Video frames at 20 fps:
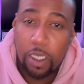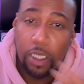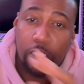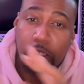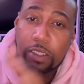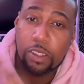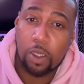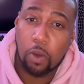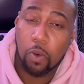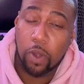
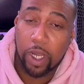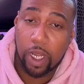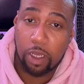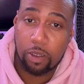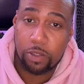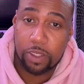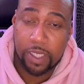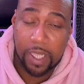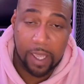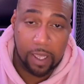Someone
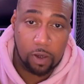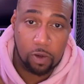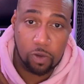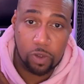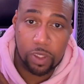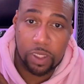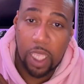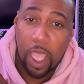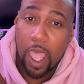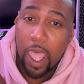else
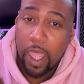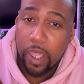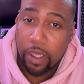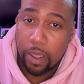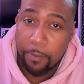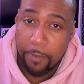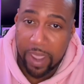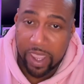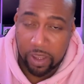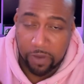handles the
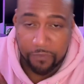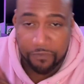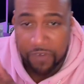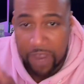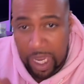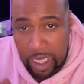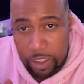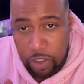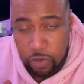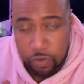
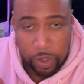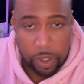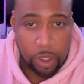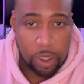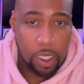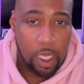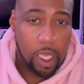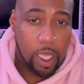manufacturing,